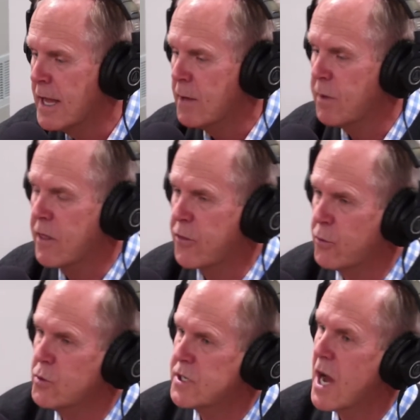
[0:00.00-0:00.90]
But
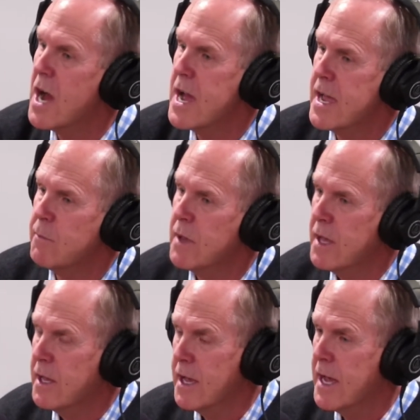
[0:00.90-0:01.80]
through time,
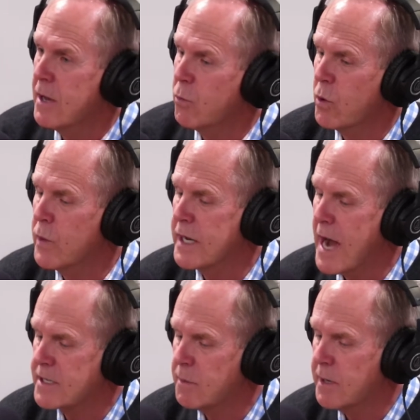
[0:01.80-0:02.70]
and when we
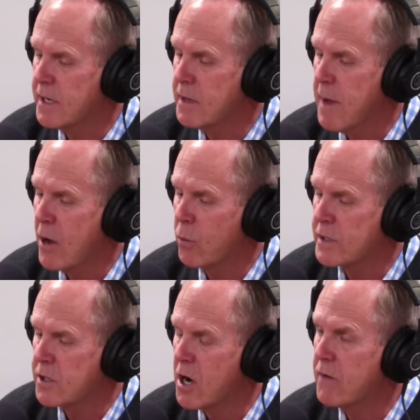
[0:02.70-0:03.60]
got to be in the Mountain
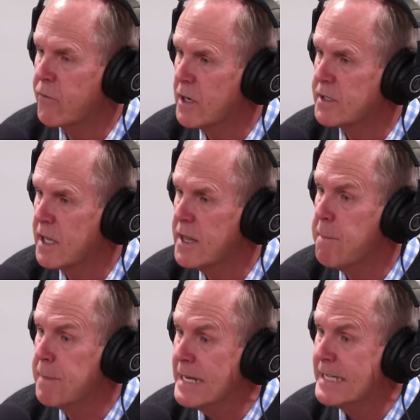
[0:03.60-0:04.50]
West Conference and the
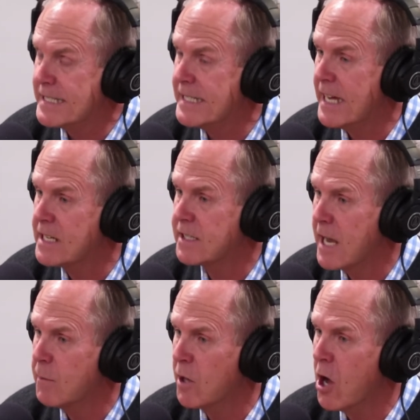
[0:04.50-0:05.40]
BCS
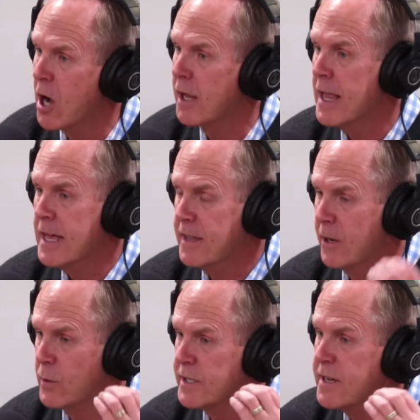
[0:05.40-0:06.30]
came along, there
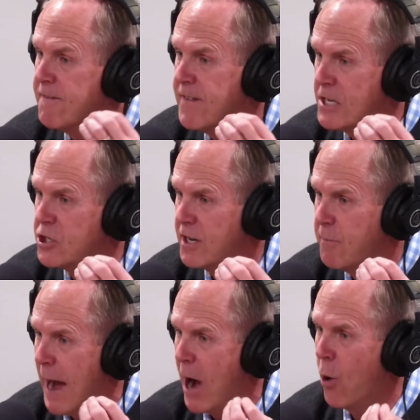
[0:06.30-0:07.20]
was a division of
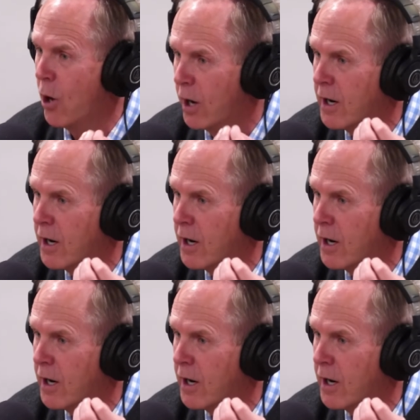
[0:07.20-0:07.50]
power.